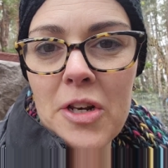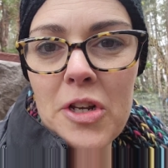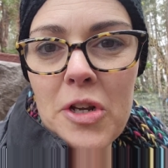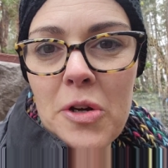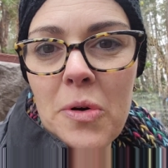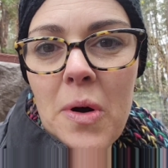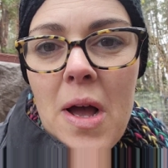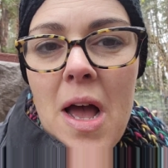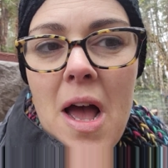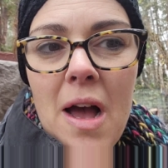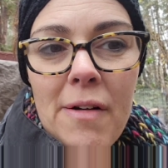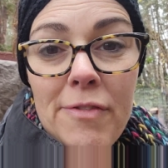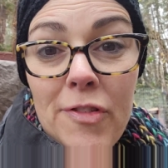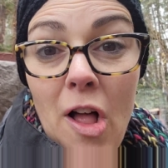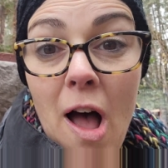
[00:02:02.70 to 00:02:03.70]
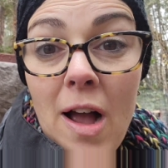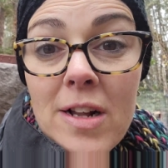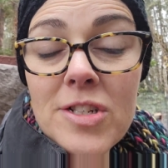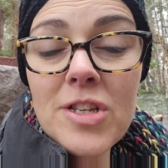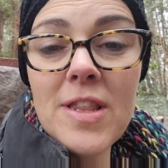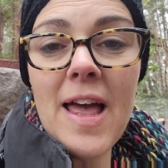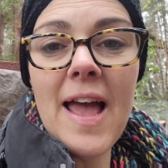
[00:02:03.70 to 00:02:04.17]
new flock
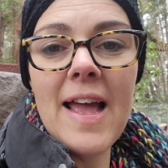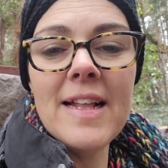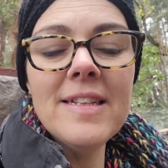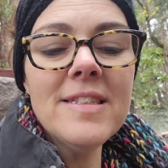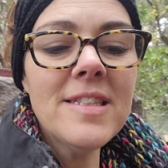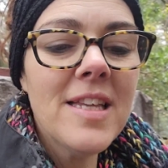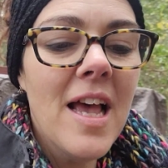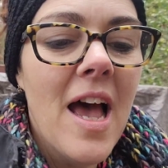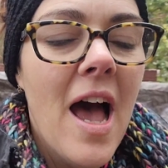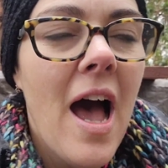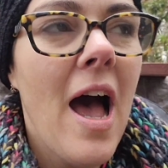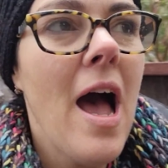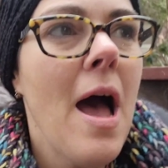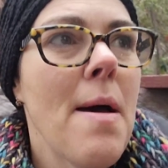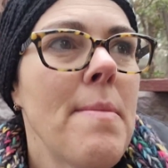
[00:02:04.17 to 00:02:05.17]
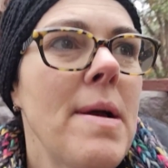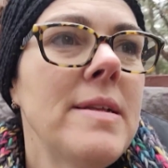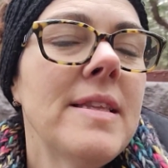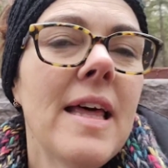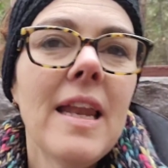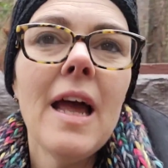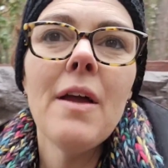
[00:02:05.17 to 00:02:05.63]
to the hens.
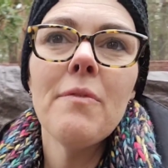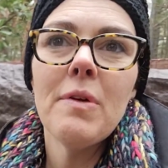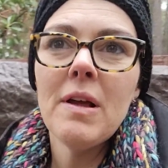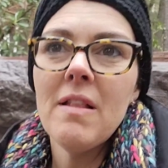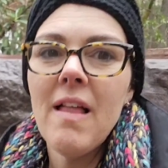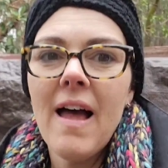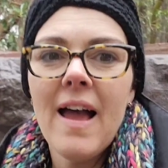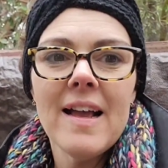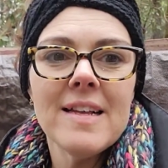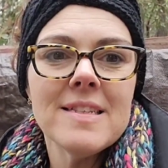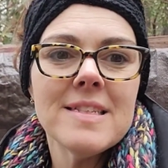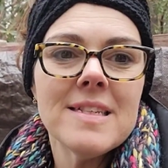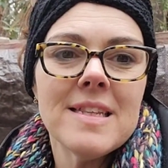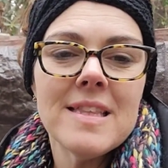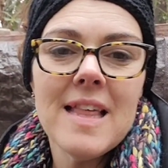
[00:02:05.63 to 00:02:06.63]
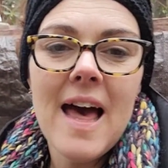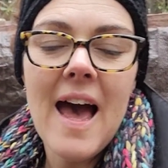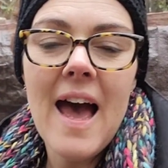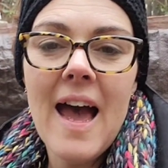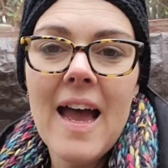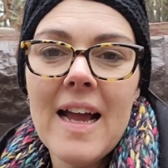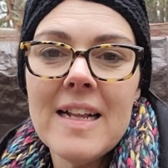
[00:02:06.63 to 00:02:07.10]
And then I realized
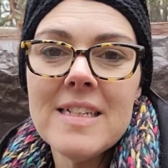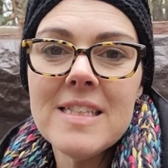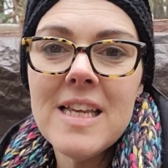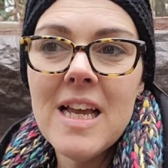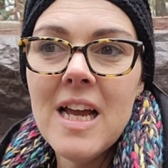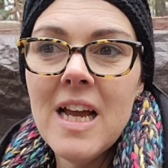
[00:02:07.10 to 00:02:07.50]
that